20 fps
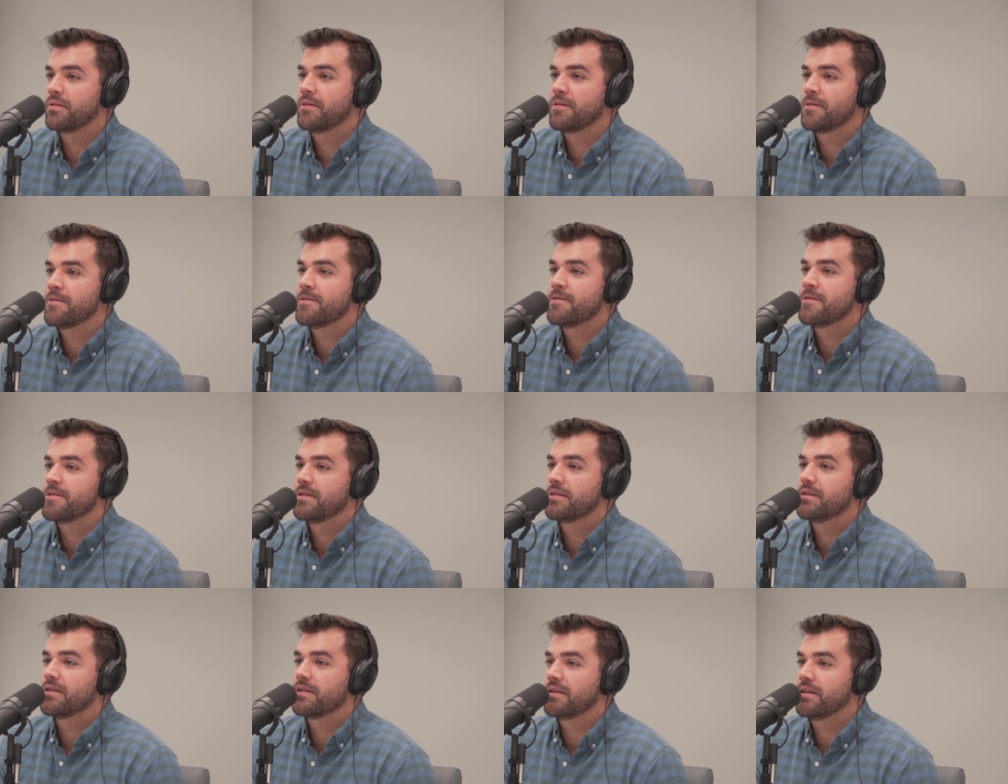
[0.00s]
Boom.
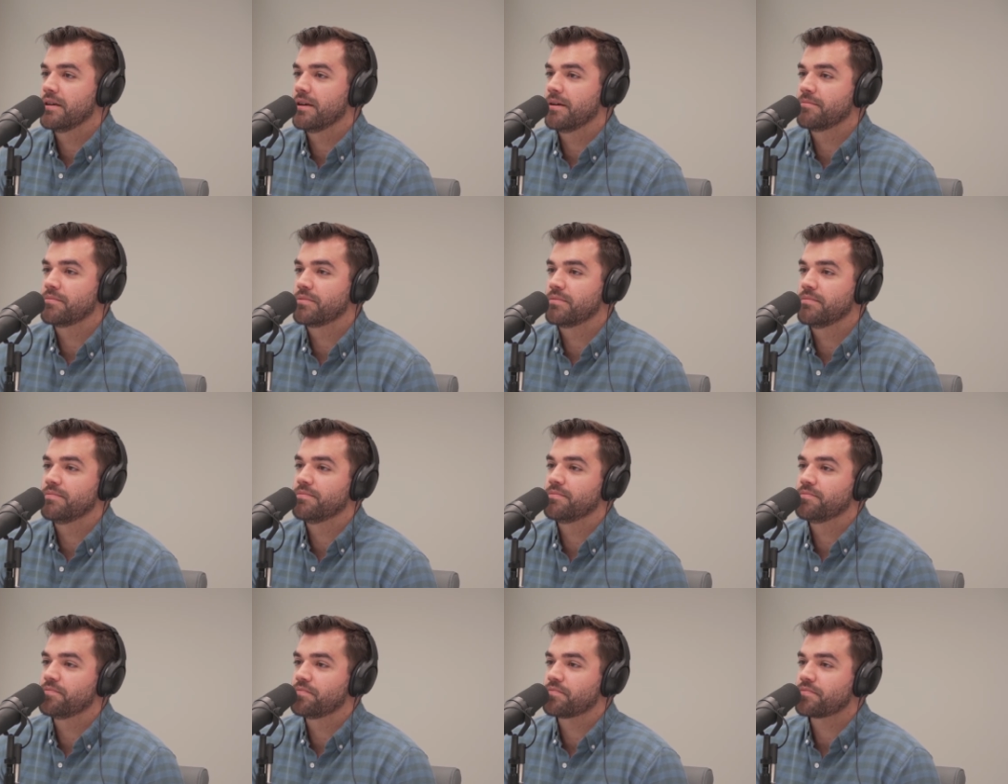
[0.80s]
Okay. Yeah. Middle
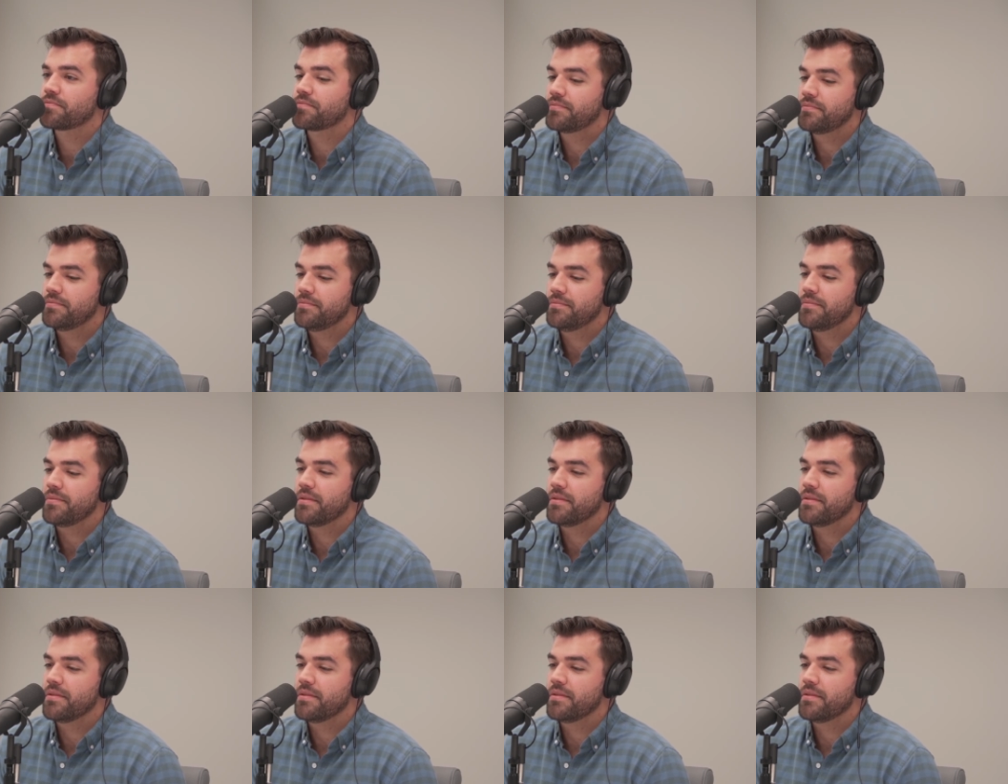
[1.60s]
Fork. All right.